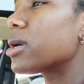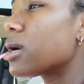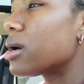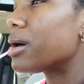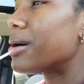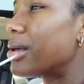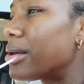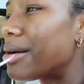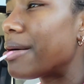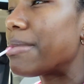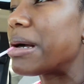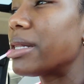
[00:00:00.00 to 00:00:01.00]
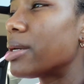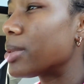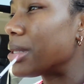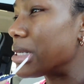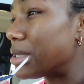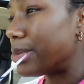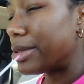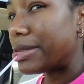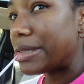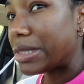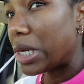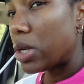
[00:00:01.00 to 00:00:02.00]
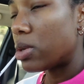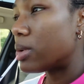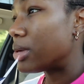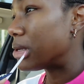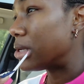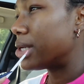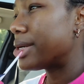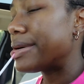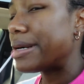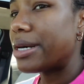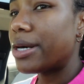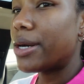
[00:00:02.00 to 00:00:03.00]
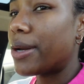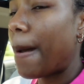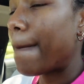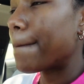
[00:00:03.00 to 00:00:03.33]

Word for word: god, y'all, my lip gloss smells so good.